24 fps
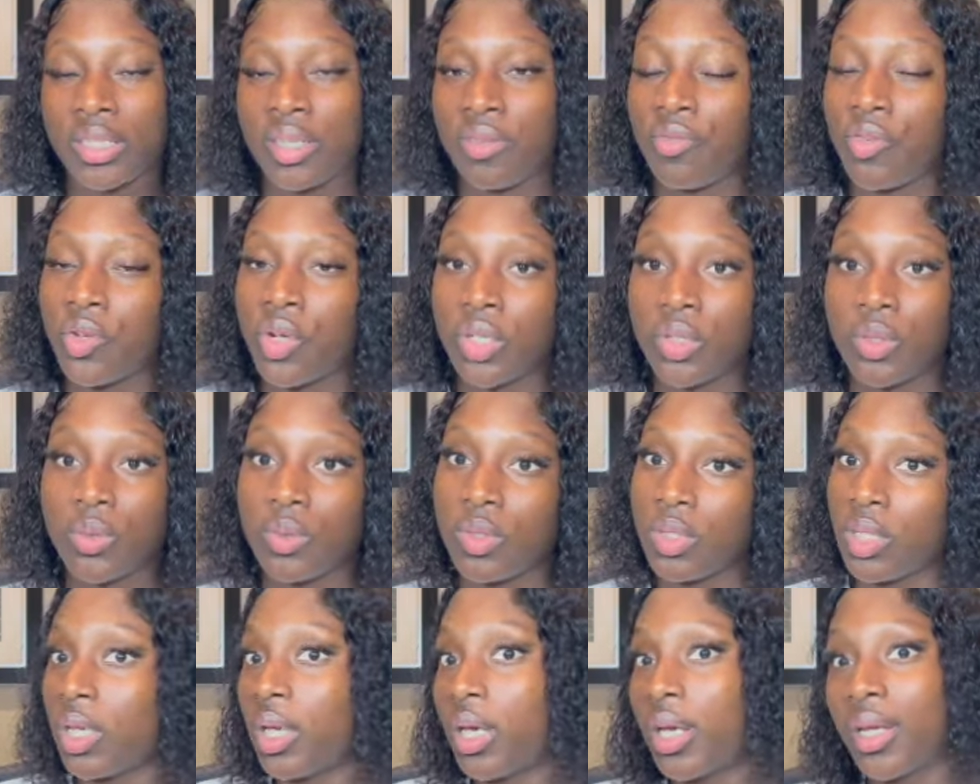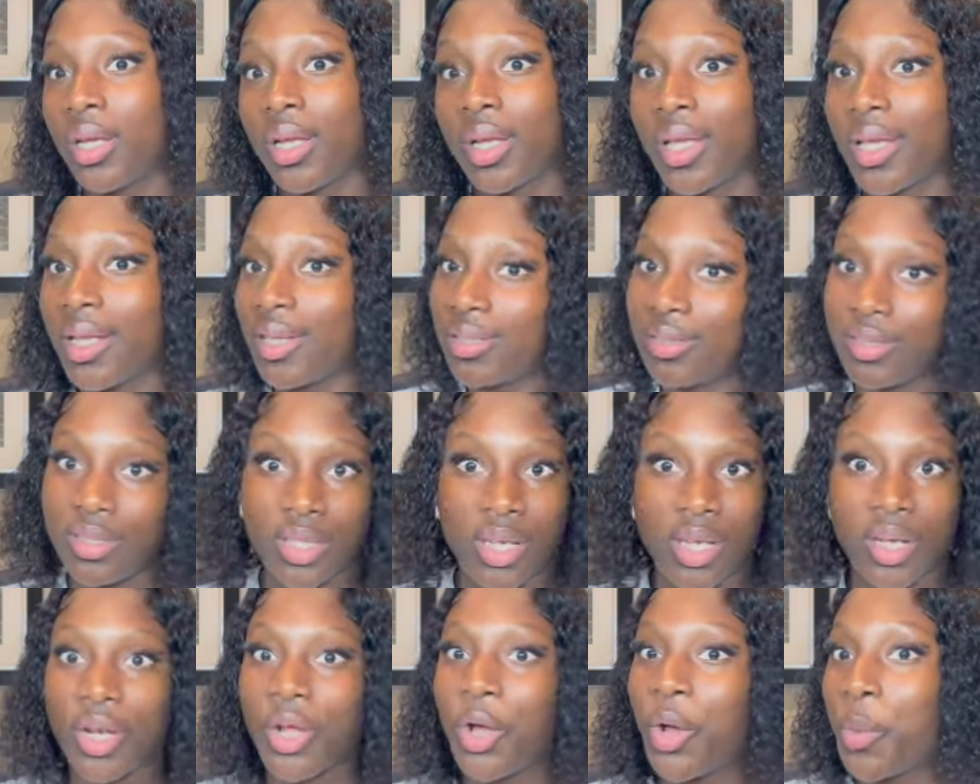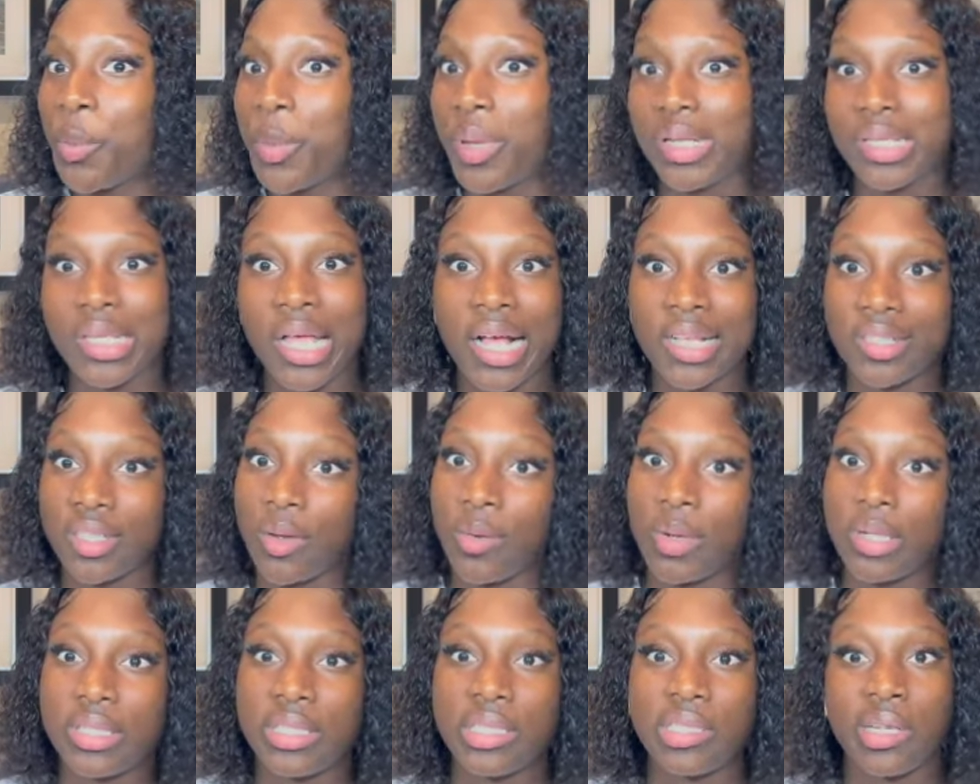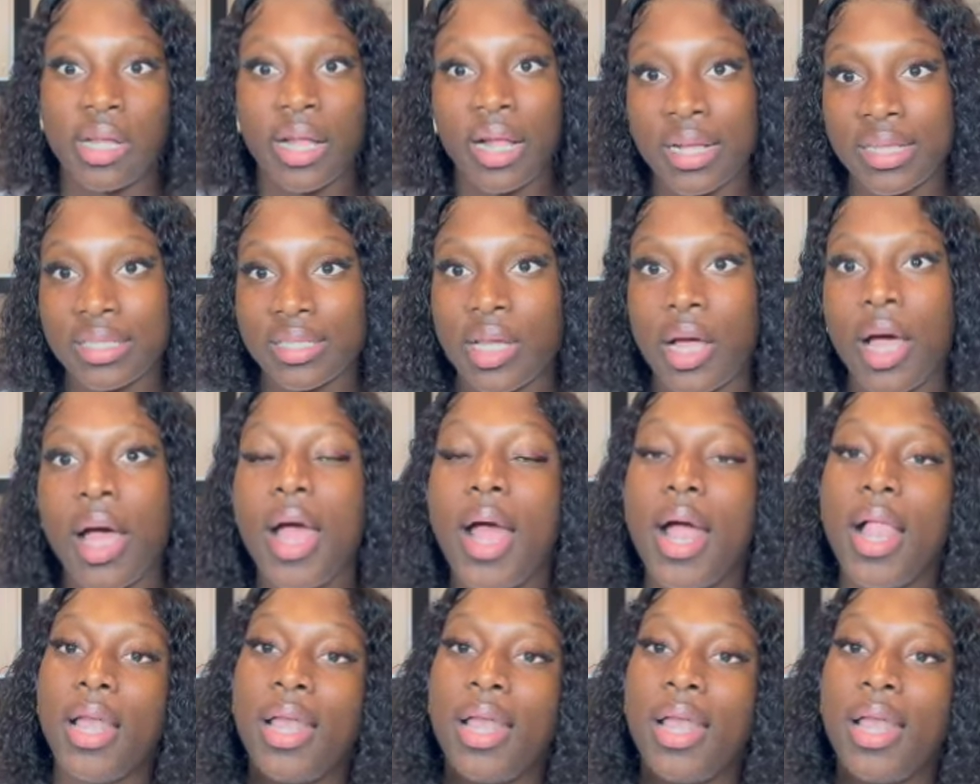If you're too scared, you can stay in the comments, ask a question and answer.